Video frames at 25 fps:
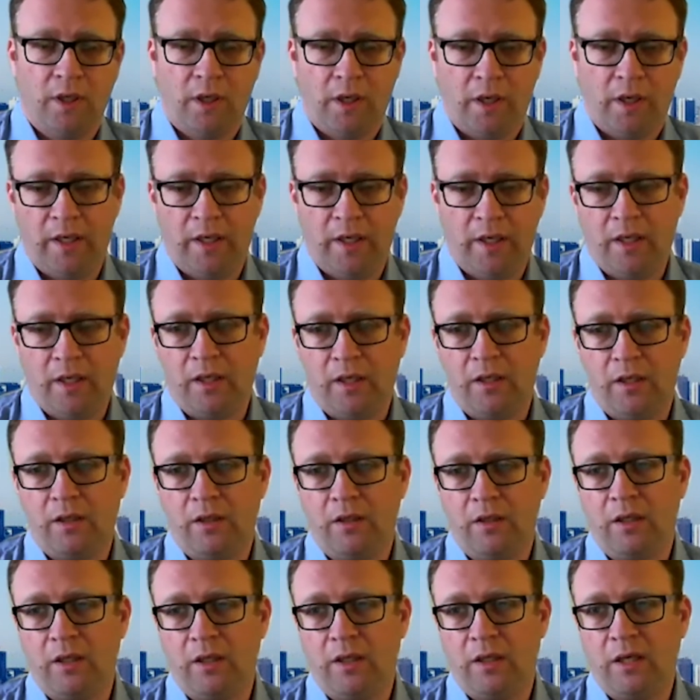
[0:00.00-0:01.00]

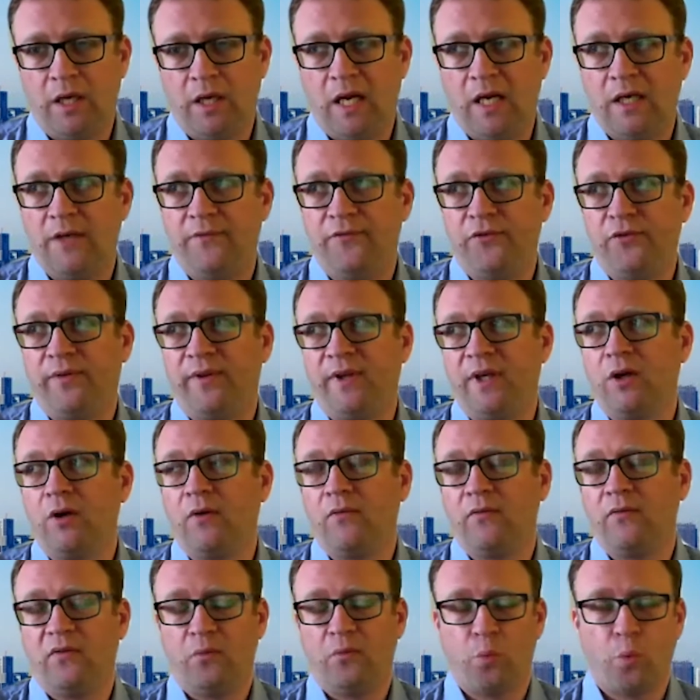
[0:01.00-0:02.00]
And if you think
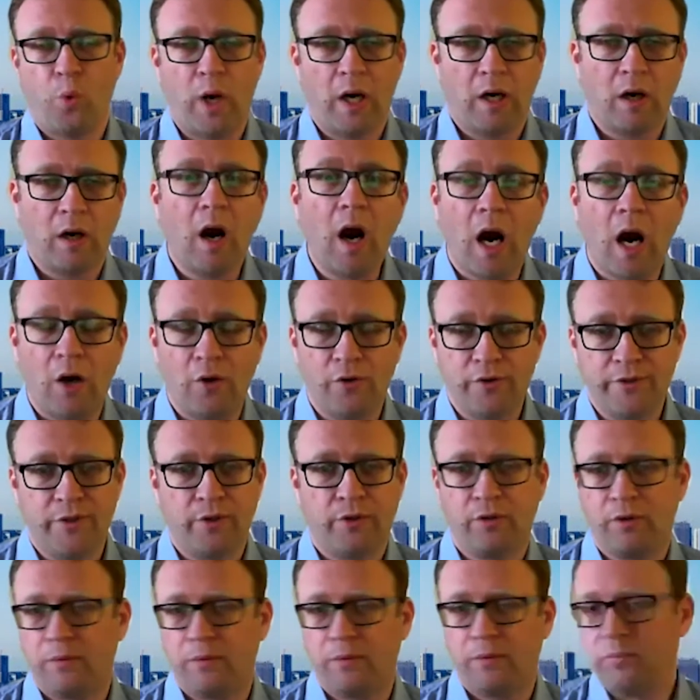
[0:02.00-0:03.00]
of a warehouse,
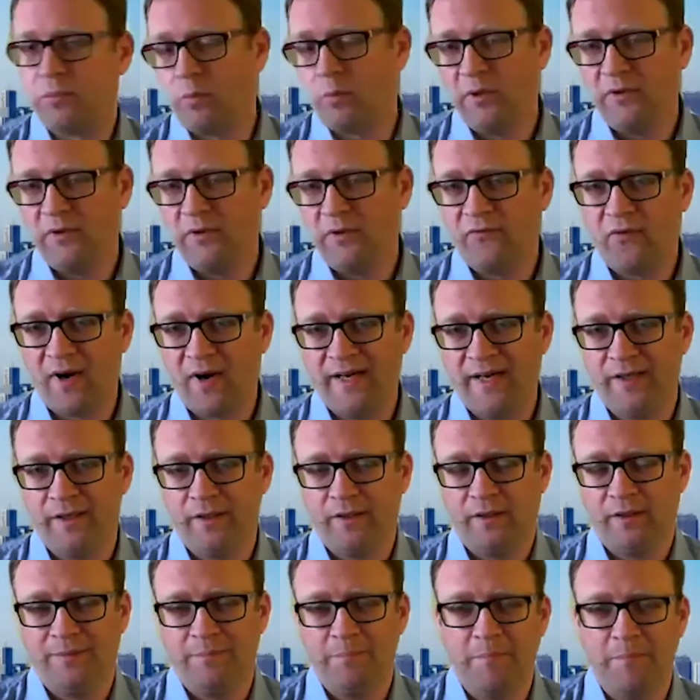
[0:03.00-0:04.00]
you could probably
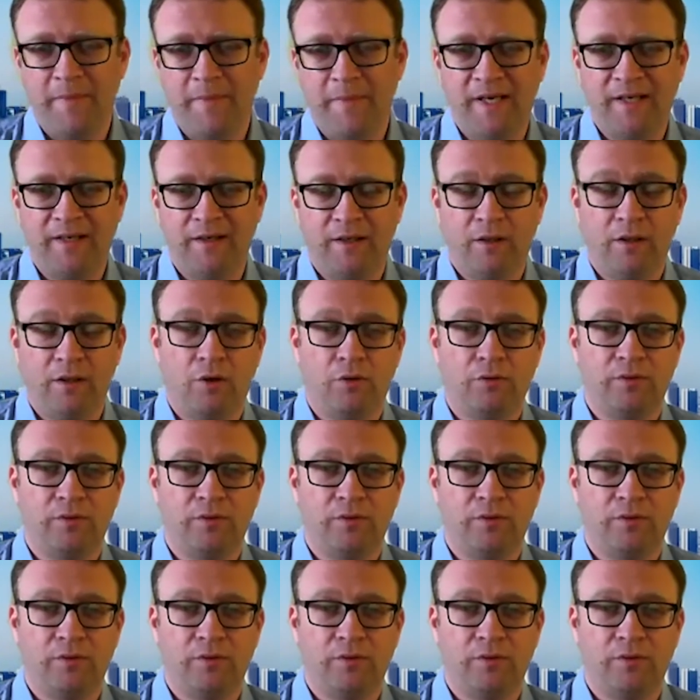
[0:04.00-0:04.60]
find many,